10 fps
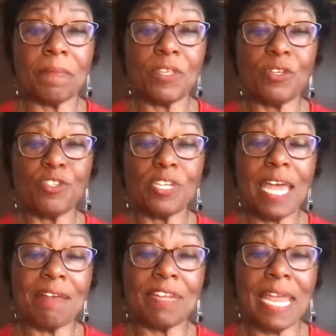you should
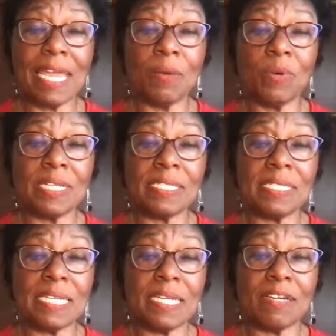have an
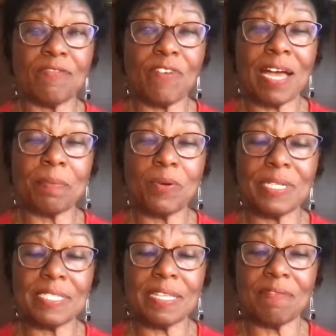A1C of
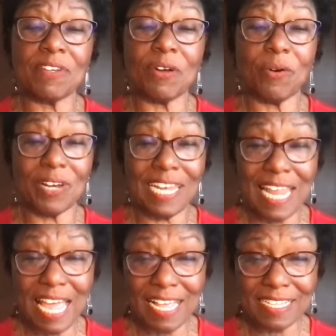5.7 or
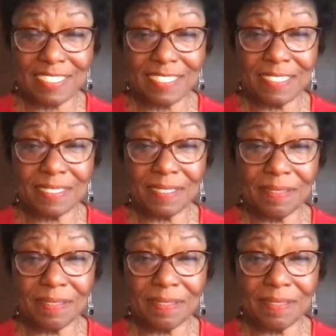less,